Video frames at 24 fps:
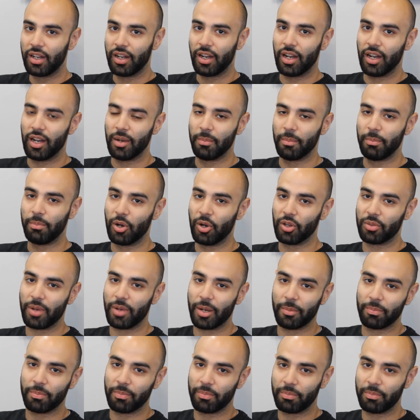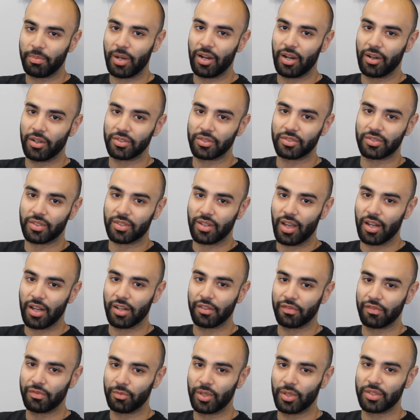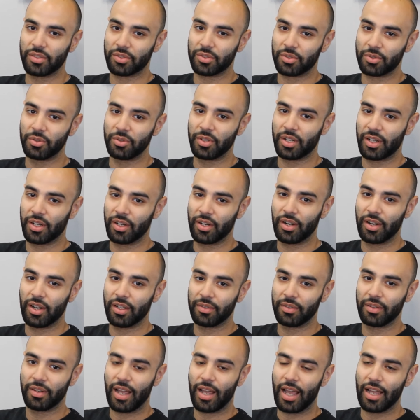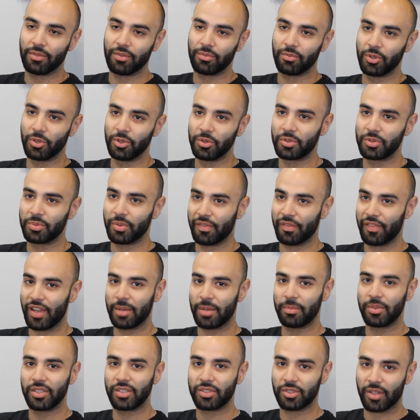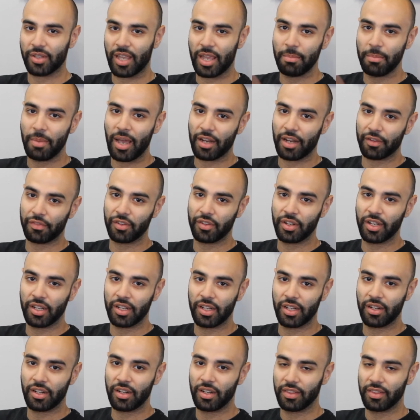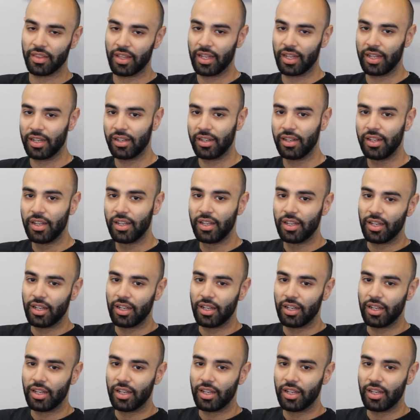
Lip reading: Both my parents kind of went to school here and had roots with family, so came back for a year, and then